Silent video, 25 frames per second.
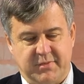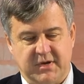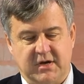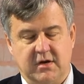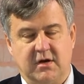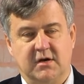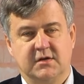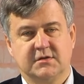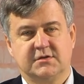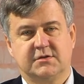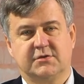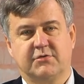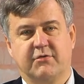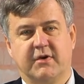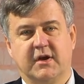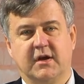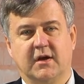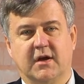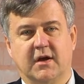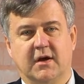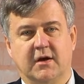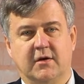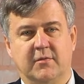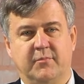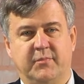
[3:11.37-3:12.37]
been
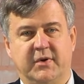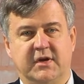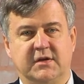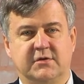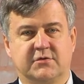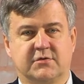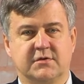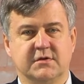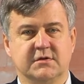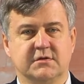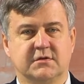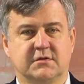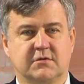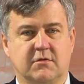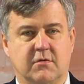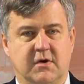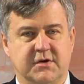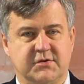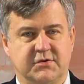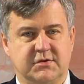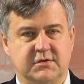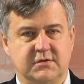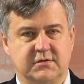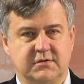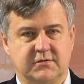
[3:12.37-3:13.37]
answering our patrons'
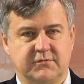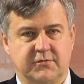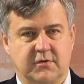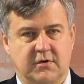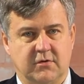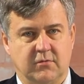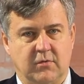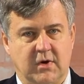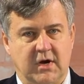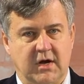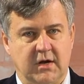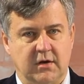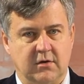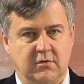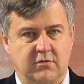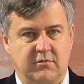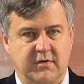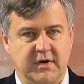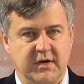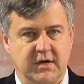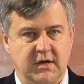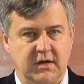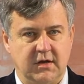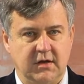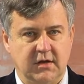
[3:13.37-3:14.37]
questions for a while
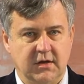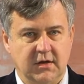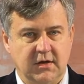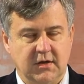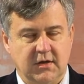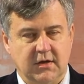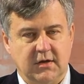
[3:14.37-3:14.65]
already.